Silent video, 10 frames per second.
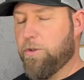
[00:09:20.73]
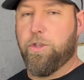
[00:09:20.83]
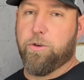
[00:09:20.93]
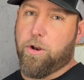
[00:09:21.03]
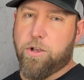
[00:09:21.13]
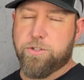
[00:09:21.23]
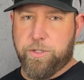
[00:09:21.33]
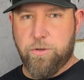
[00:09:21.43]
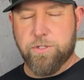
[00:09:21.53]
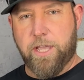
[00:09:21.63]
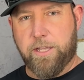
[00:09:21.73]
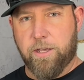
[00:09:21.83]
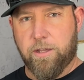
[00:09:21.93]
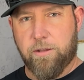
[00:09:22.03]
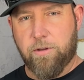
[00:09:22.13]
You could also use like
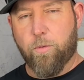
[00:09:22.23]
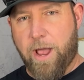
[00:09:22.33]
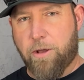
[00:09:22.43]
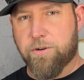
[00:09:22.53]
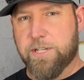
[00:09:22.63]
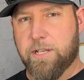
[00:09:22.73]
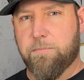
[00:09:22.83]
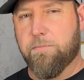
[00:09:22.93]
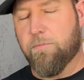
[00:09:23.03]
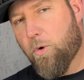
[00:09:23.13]
a router zip